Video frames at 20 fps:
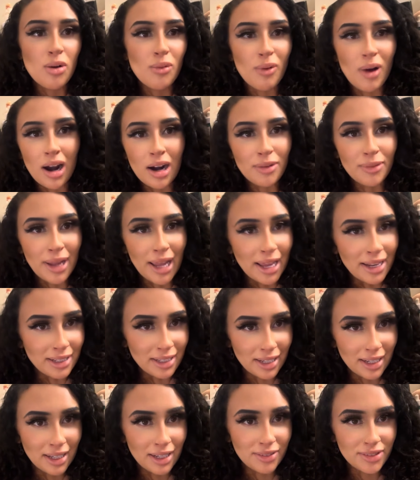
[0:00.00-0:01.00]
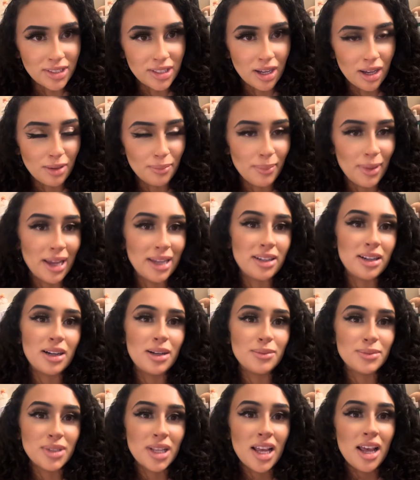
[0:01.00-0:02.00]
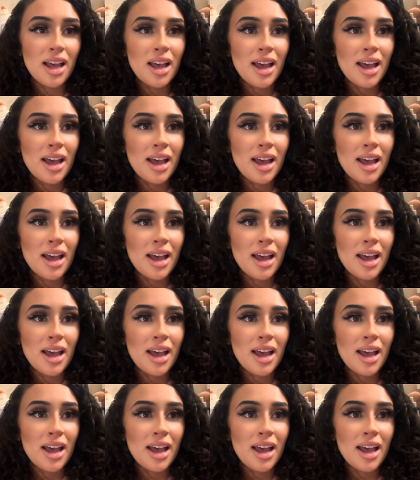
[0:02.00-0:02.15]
why are we ending if it's not on bad terms?